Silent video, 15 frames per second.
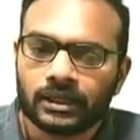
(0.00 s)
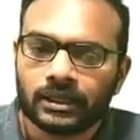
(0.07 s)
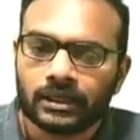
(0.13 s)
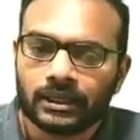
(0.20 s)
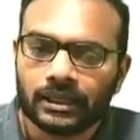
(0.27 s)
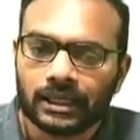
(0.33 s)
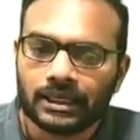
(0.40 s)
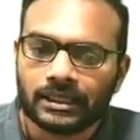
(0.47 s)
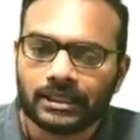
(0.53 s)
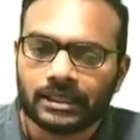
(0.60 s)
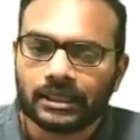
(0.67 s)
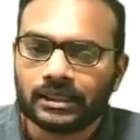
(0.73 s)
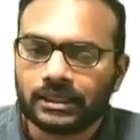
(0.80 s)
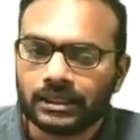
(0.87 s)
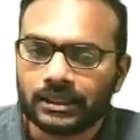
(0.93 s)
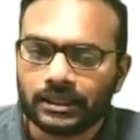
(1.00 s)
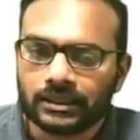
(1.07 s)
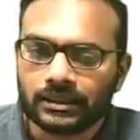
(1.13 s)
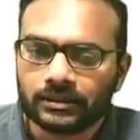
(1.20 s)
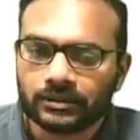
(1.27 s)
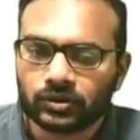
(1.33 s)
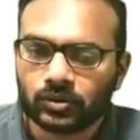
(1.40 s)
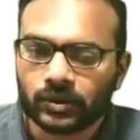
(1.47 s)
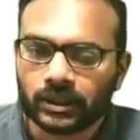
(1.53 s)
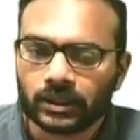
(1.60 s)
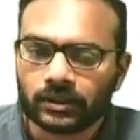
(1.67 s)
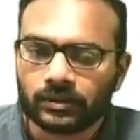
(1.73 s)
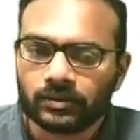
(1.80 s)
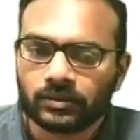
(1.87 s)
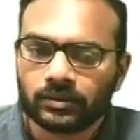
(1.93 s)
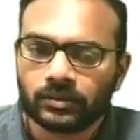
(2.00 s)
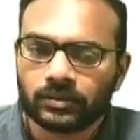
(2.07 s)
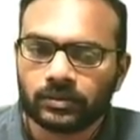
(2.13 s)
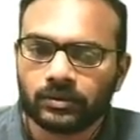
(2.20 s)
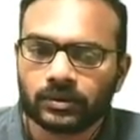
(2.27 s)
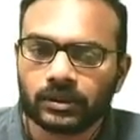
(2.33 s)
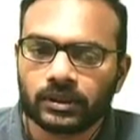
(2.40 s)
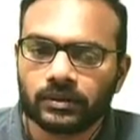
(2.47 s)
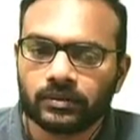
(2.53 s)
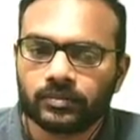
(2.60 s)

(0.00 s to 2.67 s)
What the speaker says: delta t square. Okay,